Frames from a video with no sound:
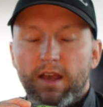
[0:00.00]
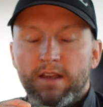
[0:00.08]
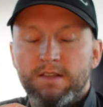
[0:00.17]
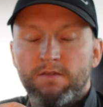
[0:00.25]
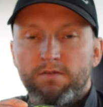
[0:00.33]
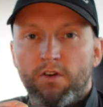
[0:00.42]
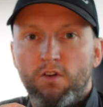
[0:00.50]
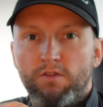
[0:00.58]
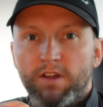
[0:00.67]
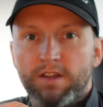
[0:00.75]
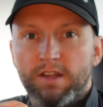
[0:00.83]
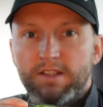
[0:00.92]
is
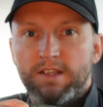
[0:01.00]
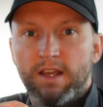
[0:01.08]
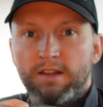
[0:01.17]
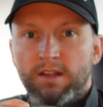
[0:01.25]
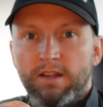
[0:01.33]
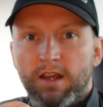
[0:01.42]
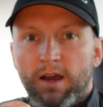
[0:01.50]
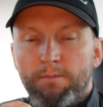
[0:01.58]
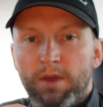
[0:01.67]
involving sending a